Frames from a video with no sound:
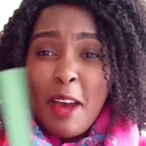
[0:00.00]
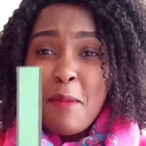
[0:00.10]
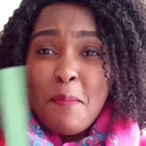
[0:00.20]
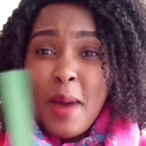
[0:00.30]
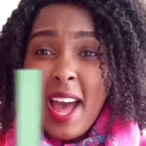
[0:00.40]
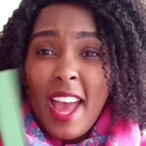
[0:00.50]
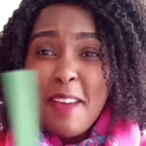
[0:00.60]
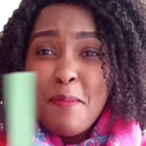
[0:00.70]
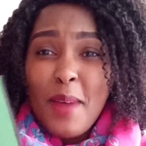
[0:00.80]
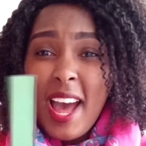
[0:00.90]

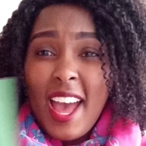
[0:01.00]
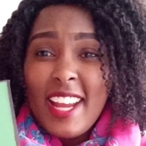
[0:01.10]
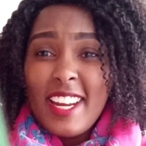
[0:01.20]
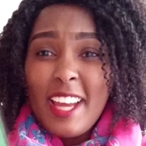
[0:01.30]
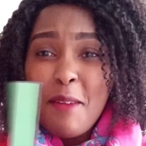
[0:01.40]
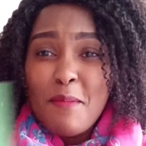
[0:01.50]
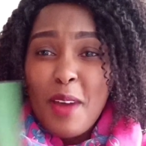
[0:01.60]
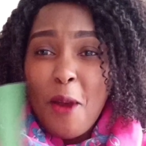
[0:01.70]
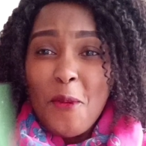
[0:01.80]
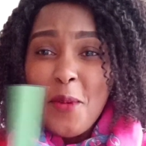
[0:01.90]
Bye bye,
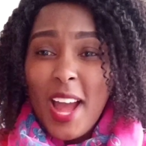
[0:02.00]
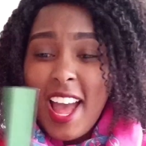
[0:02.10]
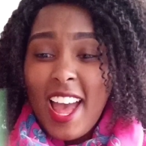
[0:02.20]
number one.